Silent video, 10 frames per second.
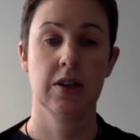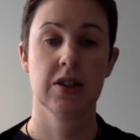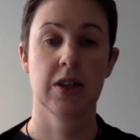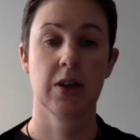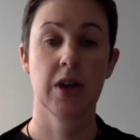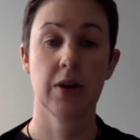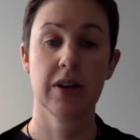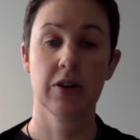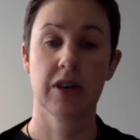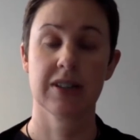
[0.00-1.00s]
So knowing
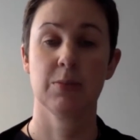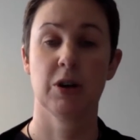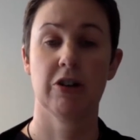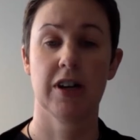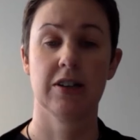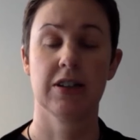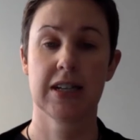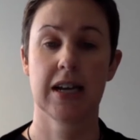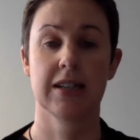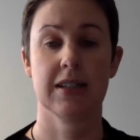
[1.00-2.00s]
your customer and
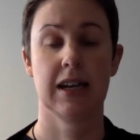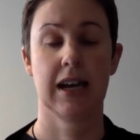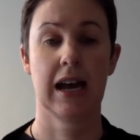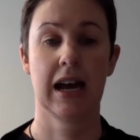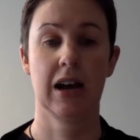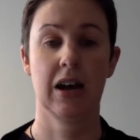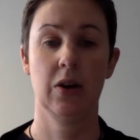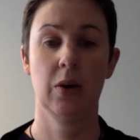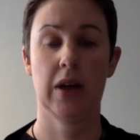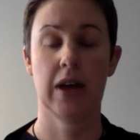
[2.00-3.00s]
understanding
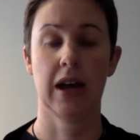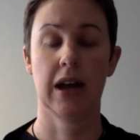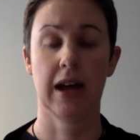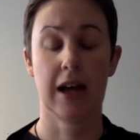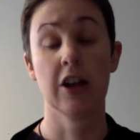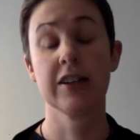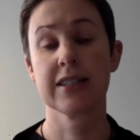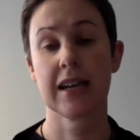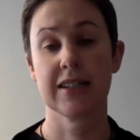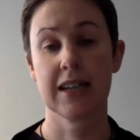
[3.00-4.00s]
how
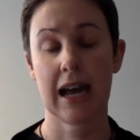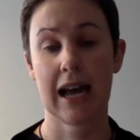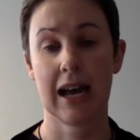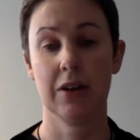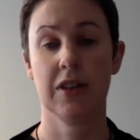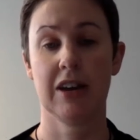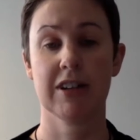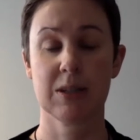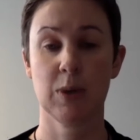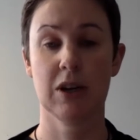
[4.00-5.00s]
they're
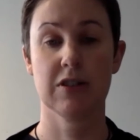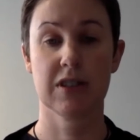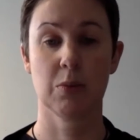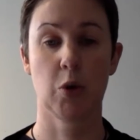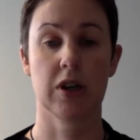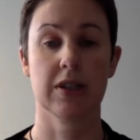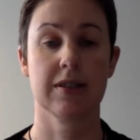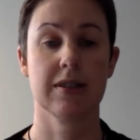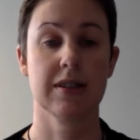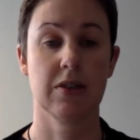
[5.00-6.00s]
experiencing products
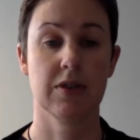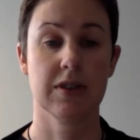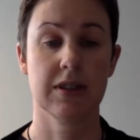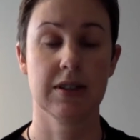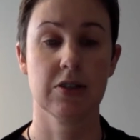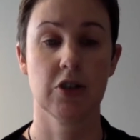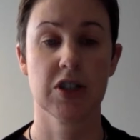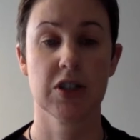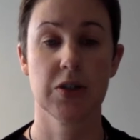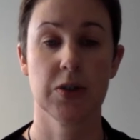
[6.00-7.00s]
and services is
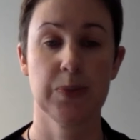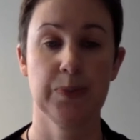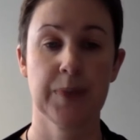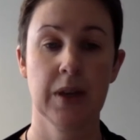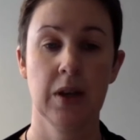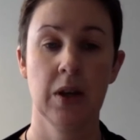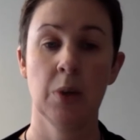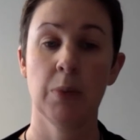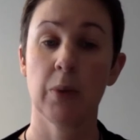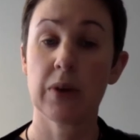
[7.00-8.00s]
critical.
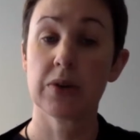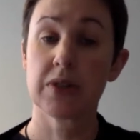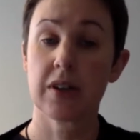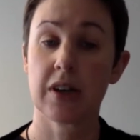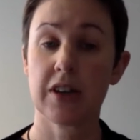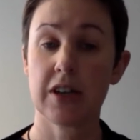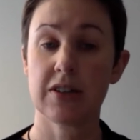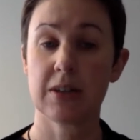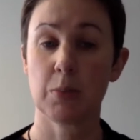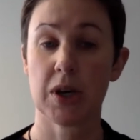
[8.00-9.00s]
But we also know that
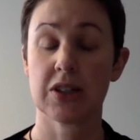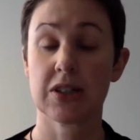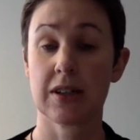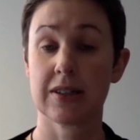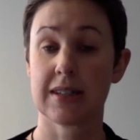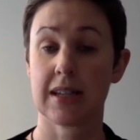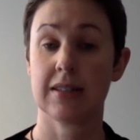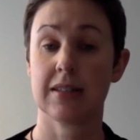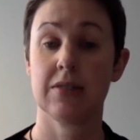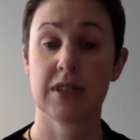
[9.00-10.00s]
using personal and
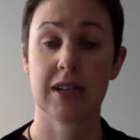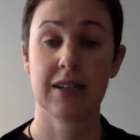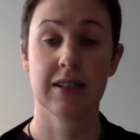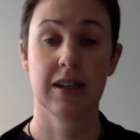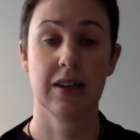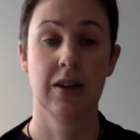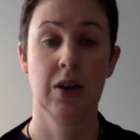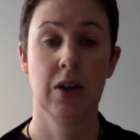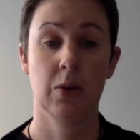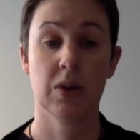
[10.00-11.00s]
sensitive data,
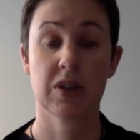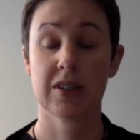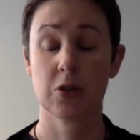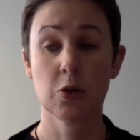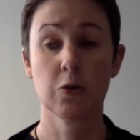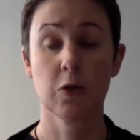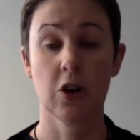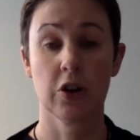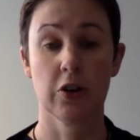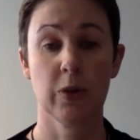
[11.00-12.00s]
which there's an awful
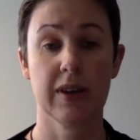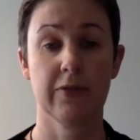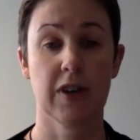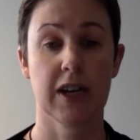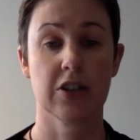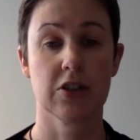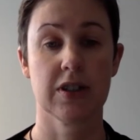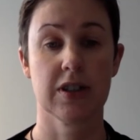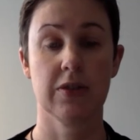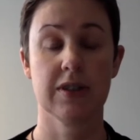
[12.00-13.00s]
lot of within financial
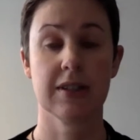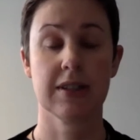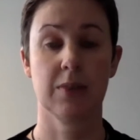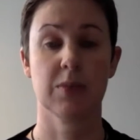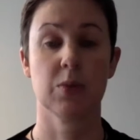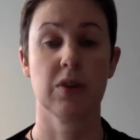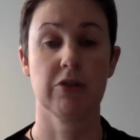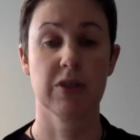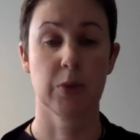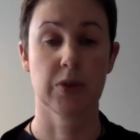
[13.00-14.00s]
services, comes with a
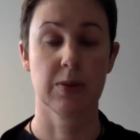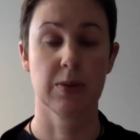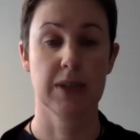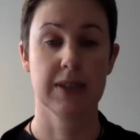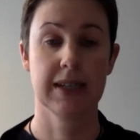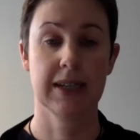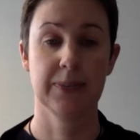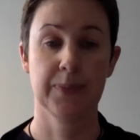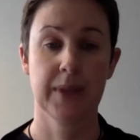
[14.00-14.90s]
responsibility.